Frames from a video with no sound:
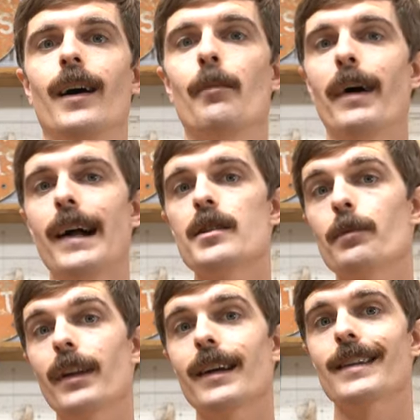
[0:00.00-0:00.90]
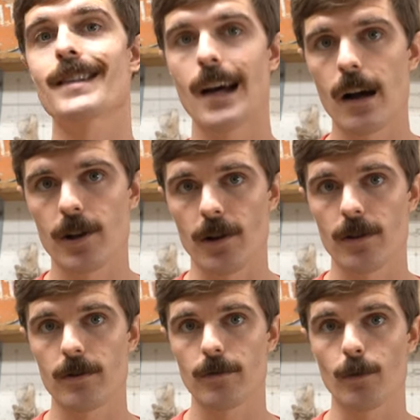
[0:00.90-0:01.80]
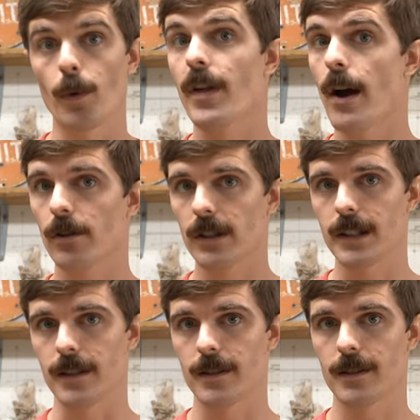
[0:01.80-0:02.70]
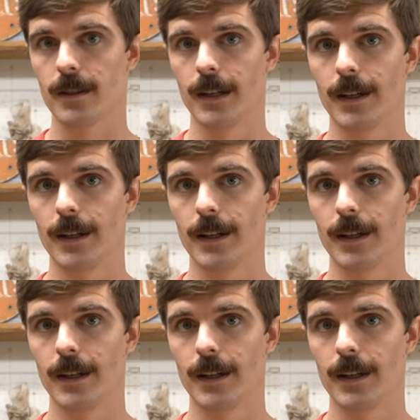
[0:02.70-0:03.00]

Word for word: Imagine playing soccer without cleats.